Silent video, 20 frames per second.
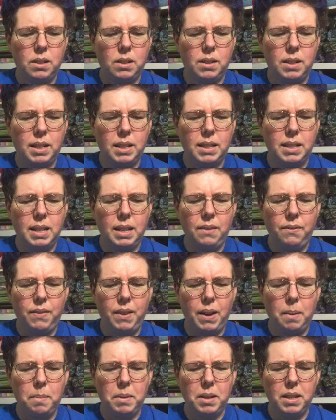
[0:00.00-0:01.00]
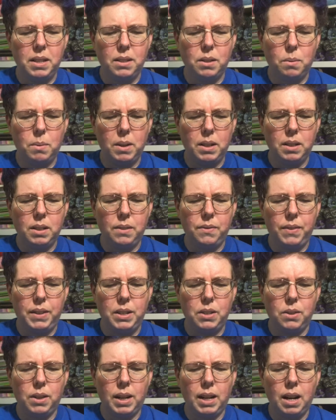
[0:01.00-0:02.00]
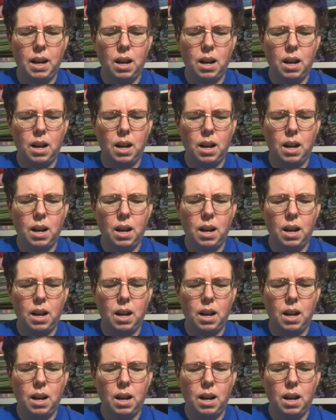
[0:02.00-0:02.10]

16 fabulous quilts featuring